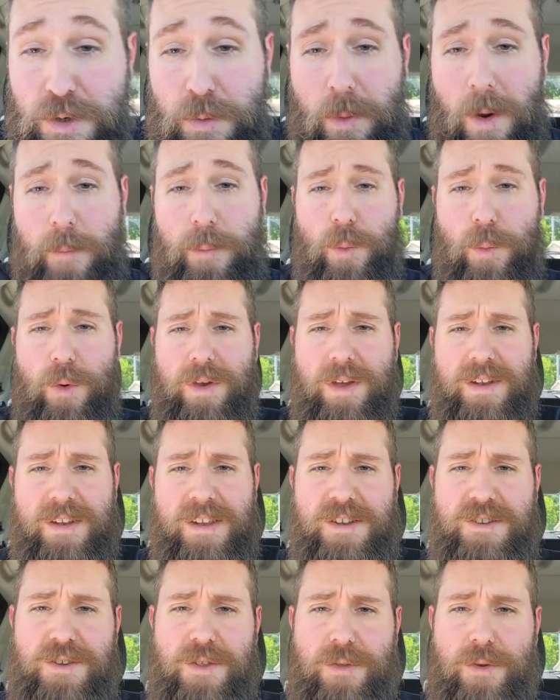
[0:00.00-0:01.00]
you probably will
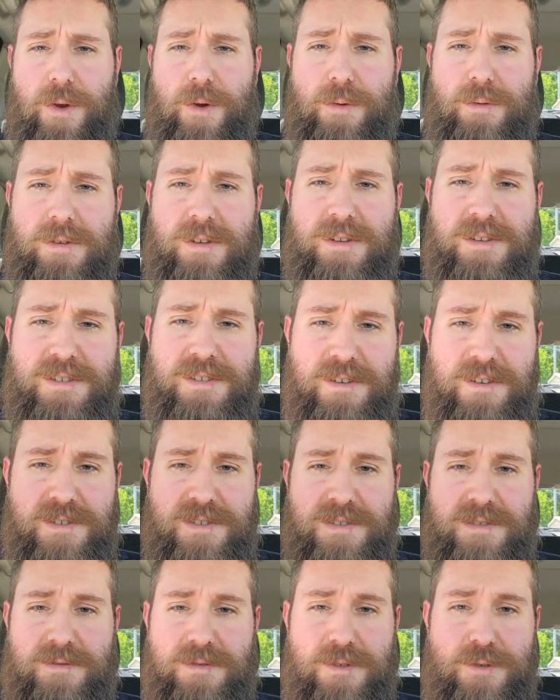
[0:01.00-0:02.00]
get an itchy throat because
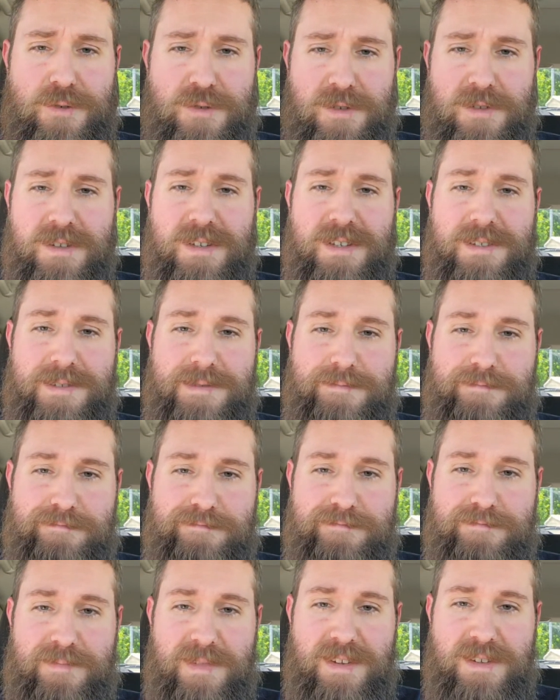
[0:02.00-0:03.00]
there's usually,
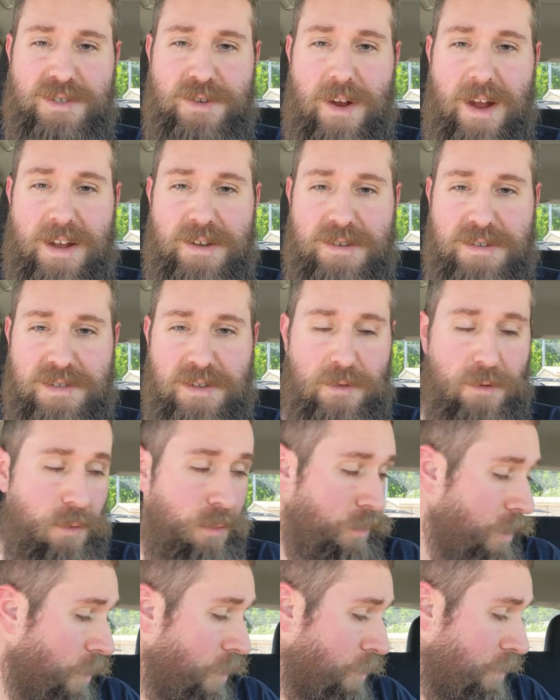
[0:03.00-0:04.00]
it scratches a
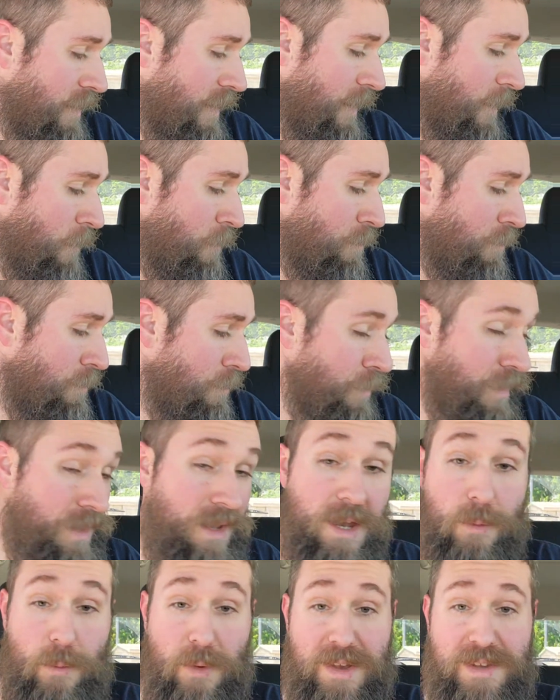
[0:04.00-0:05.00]
little going down. But
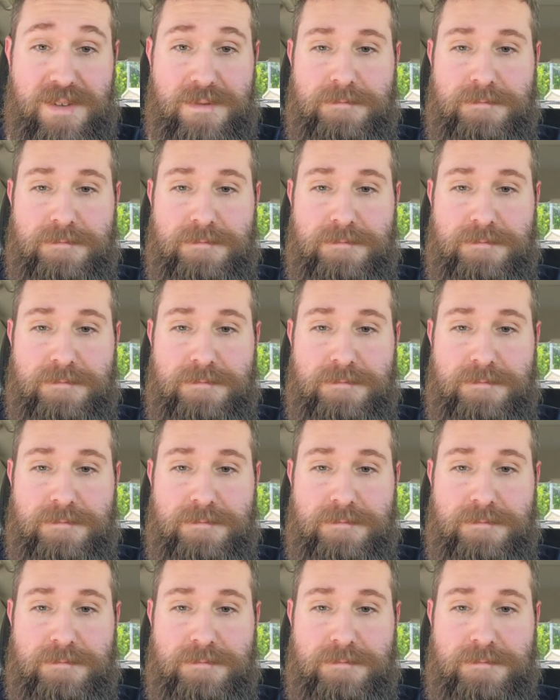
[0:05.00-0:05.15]
anyways,